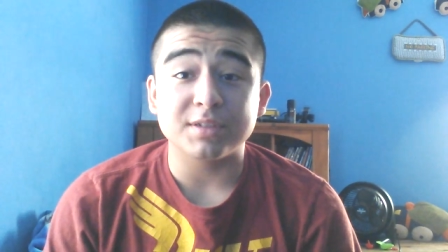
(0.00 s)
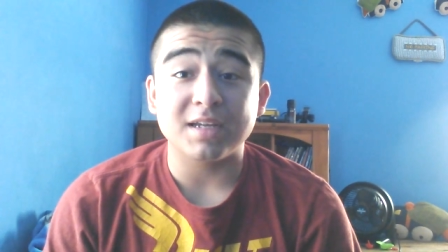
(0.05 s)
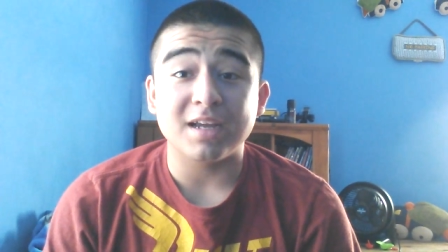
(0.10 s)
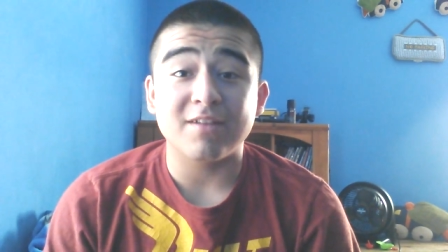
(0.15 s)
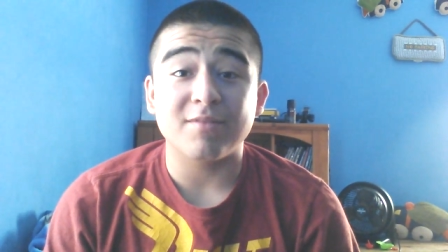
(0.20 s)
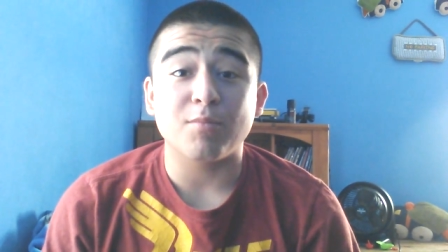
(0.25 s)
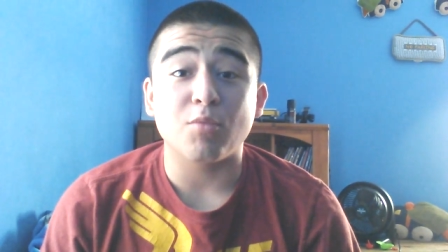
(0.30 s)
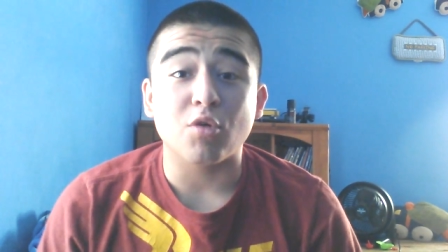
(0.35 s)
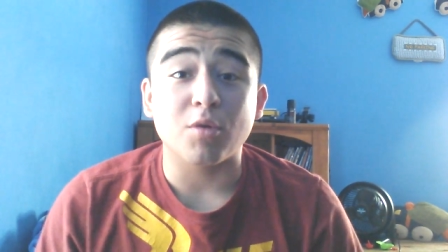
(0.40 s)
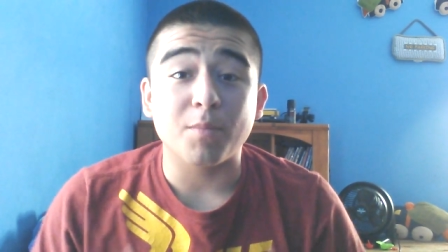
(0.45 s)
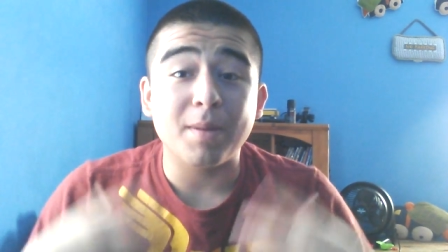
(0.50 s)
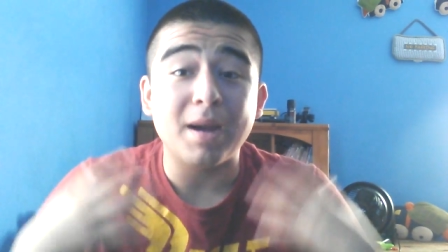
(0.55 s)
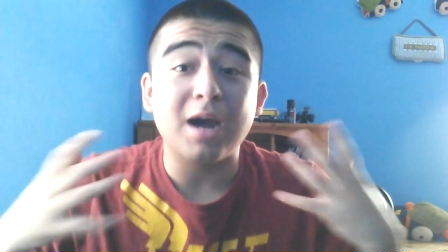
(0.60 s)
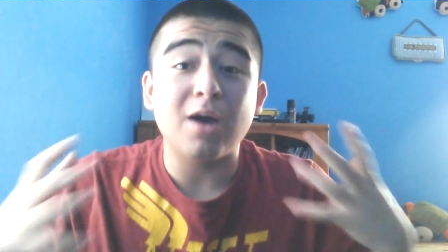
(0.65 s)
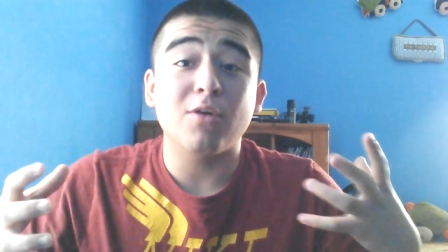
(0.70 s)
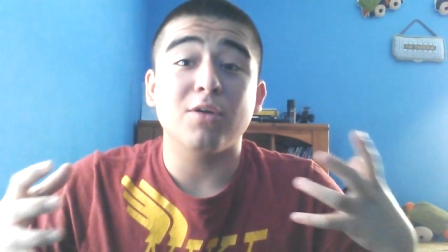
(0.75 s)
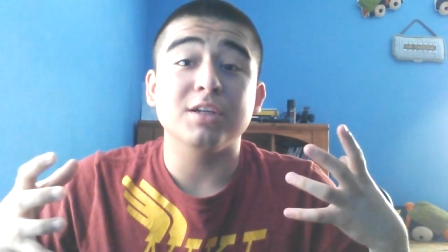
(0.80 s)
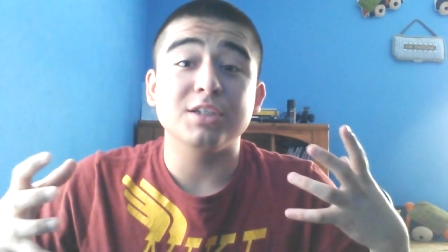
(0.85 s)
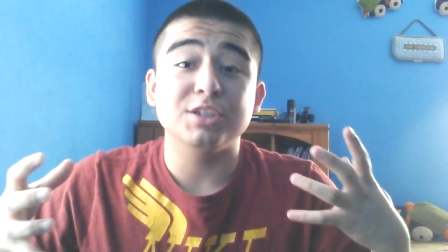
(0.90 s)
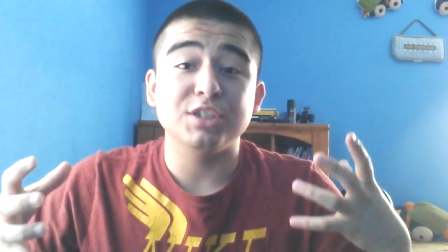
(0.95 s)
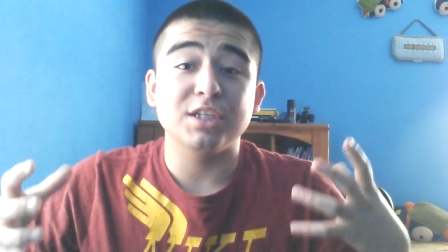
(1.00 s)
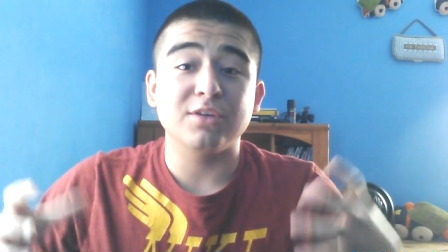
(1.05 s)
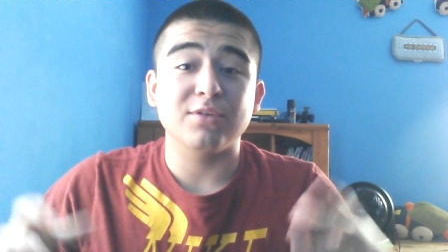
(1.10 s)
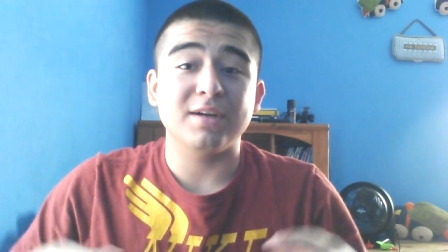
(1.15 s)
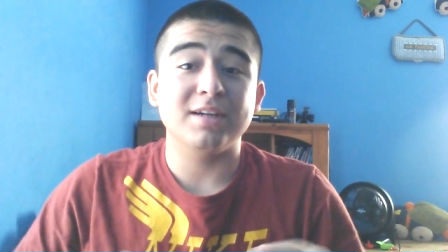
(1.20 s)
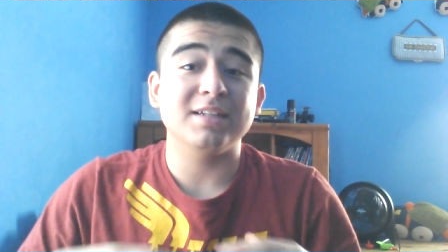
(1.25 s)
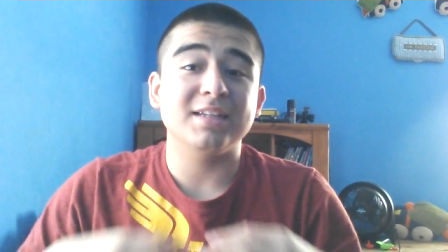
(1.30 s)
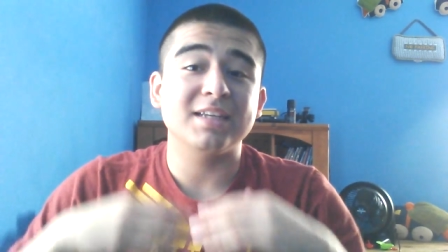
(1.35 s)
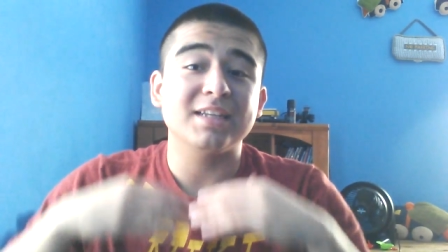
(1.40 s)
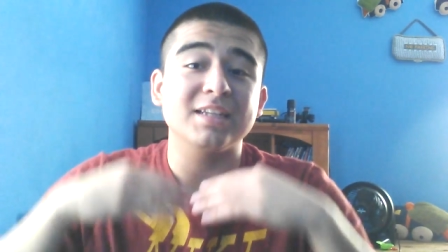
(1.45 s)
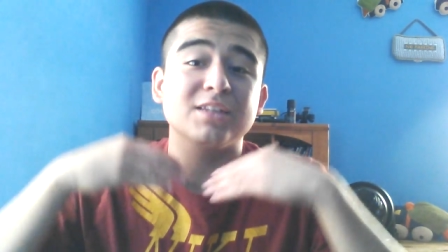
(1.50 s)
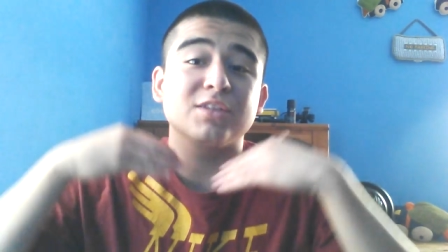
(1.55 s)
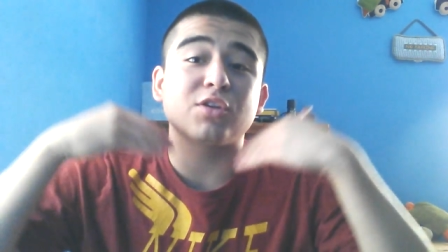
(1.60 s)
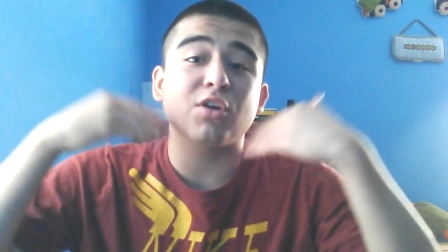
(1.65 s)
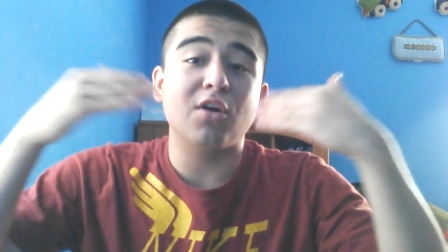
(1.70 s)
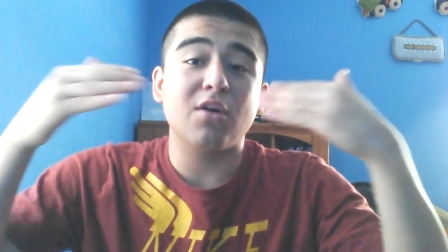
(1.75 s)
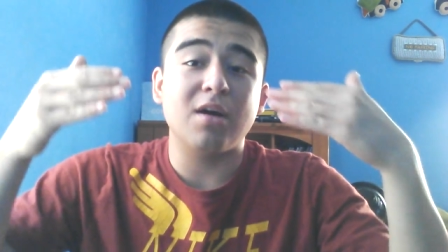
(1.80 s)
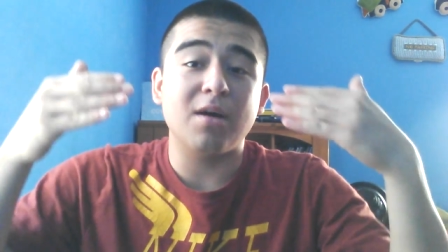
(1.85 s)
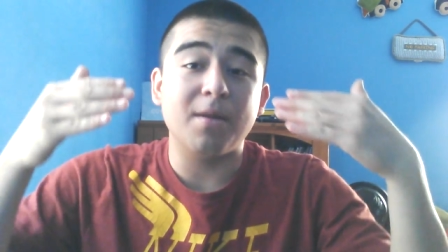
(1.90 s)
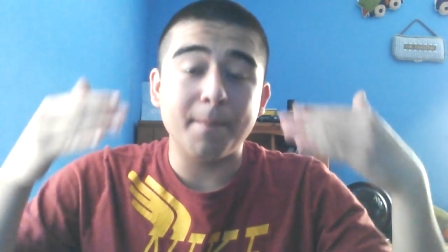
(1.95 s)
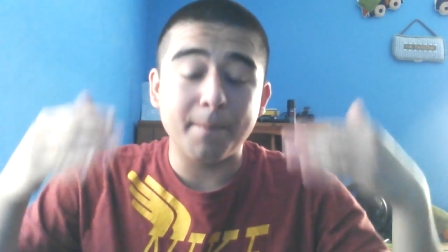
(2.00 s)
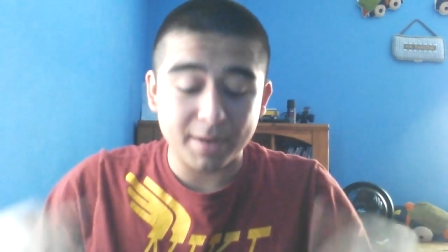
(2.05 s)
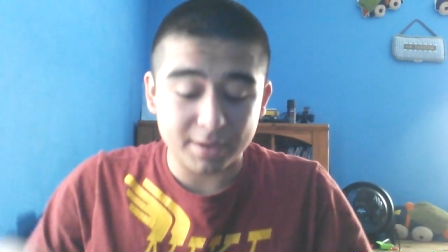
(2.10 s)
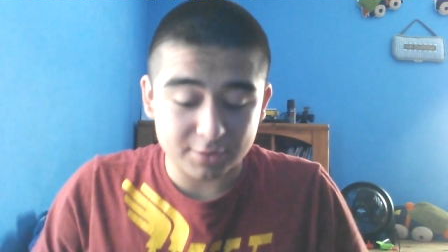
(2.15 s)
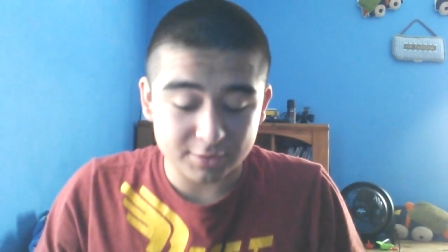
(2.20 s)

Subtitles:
have more power to generate. They can throw out better